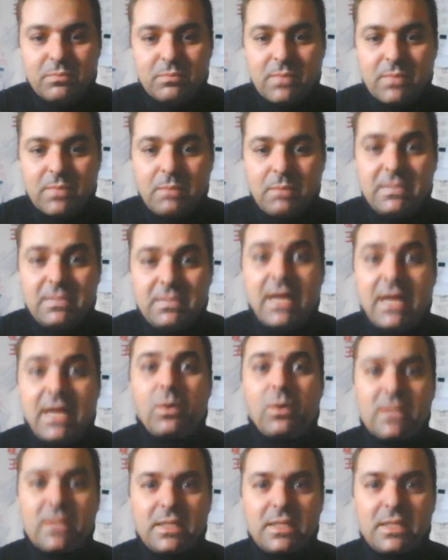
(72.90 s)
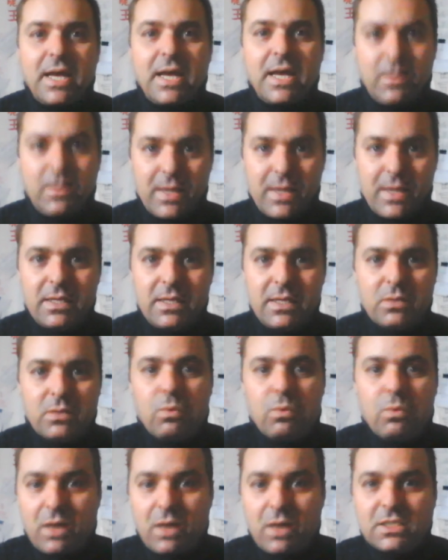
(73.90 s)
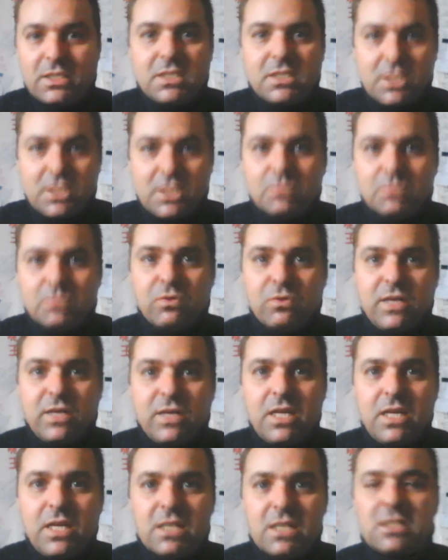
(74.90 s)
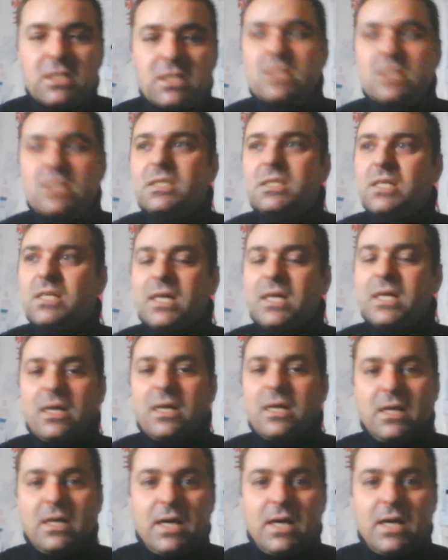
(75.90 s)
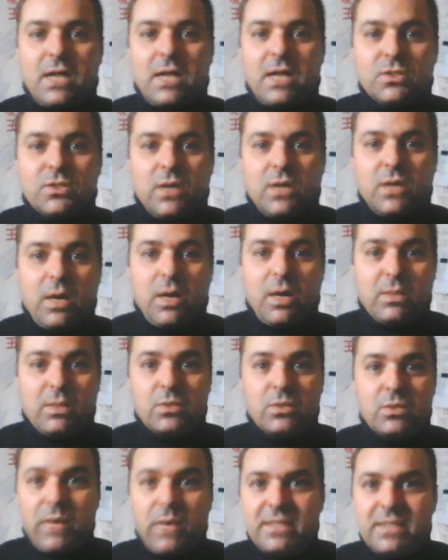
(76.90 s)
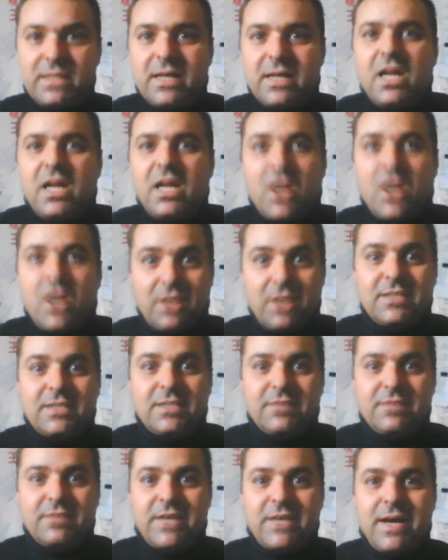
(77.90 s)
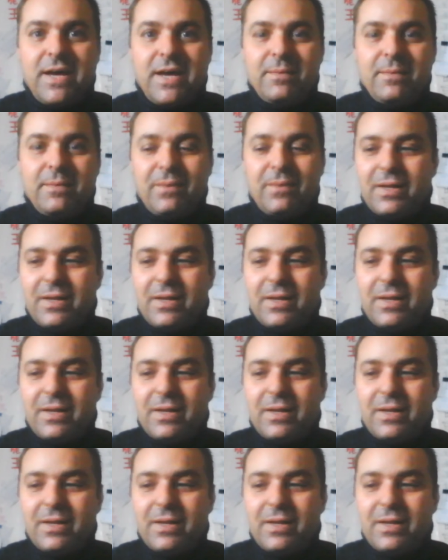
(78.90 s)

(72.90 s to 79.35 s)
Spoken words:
But I wanted anyway watch this movie as I was waiting a lot of time